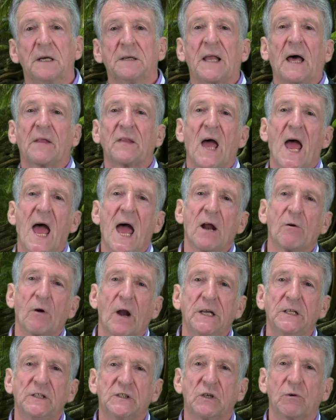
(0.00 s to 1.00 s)
Now, the Hair
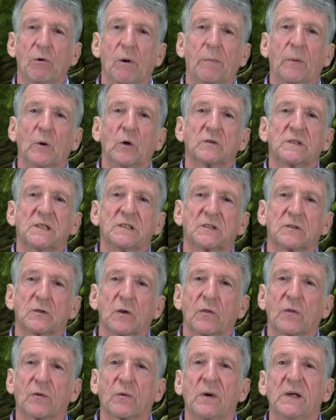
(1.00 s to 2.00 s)
Energy Report is
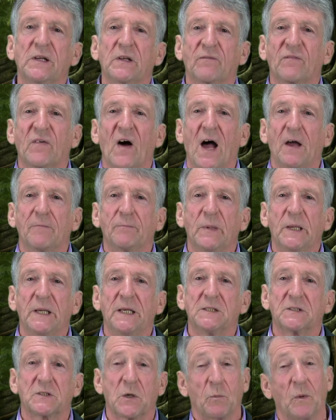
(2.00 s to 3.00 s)
3 to 5
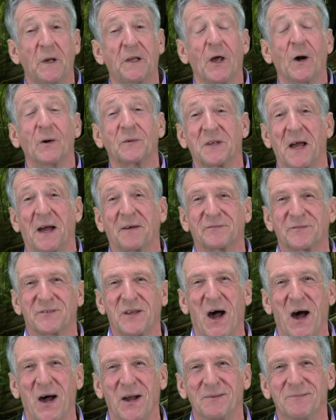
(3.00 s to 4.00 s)
minutes, and we don't have
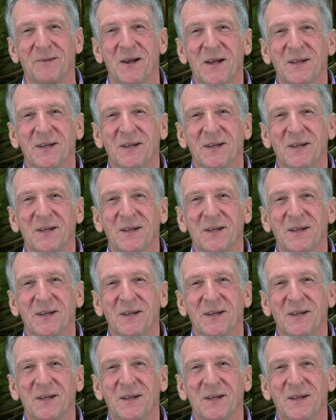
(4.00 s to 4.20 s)
time